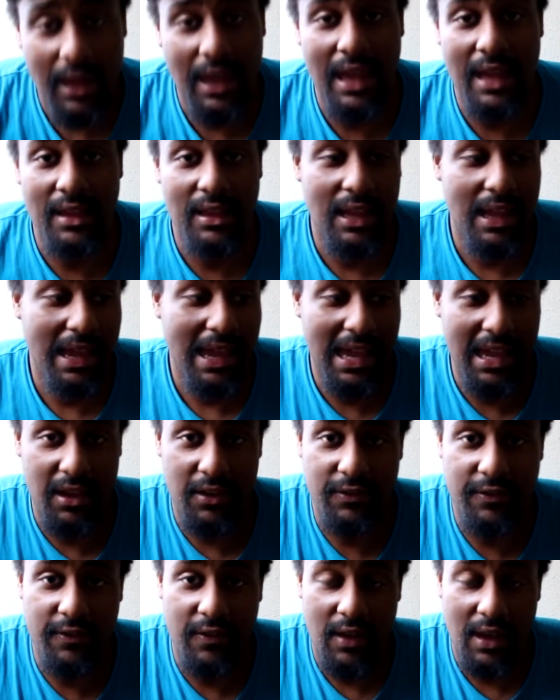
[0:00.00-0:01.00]
And the
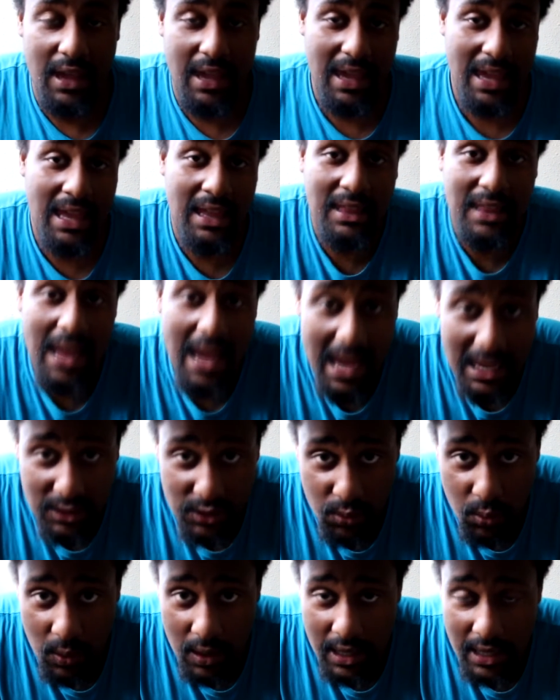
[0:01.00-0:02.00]
8th and
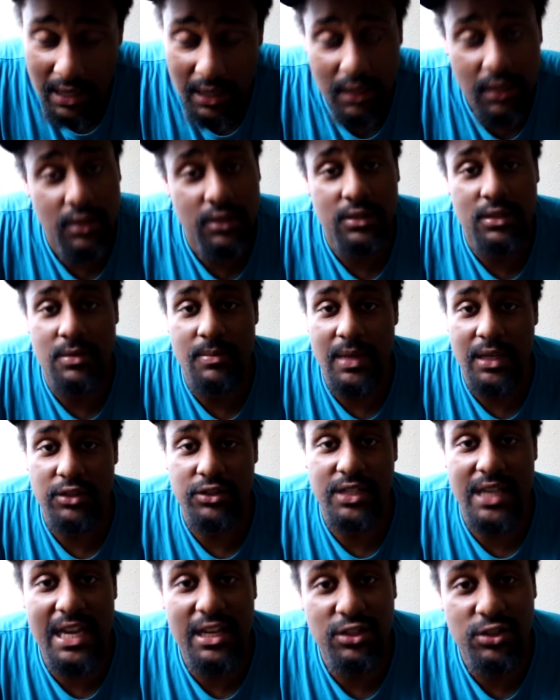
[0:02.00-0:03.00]
last way to make your
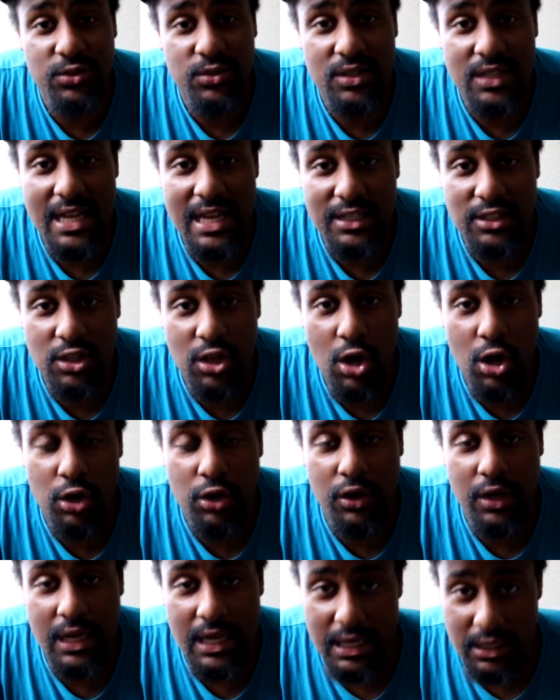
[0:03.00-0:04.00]
skate shoes last
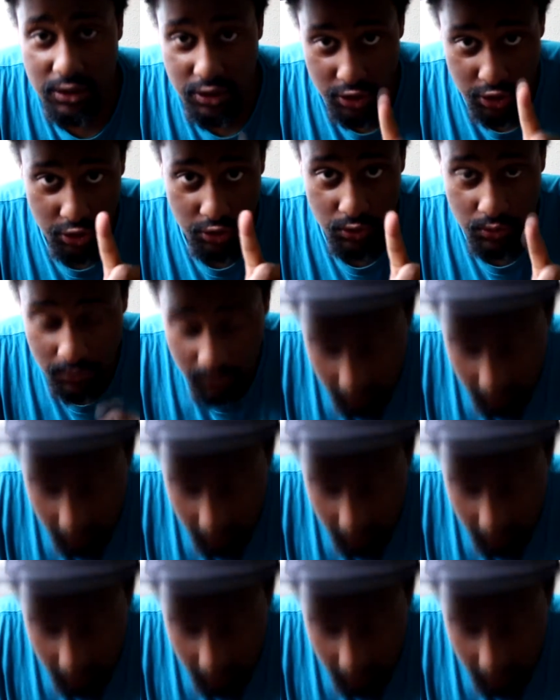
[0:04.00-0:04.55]
longer is to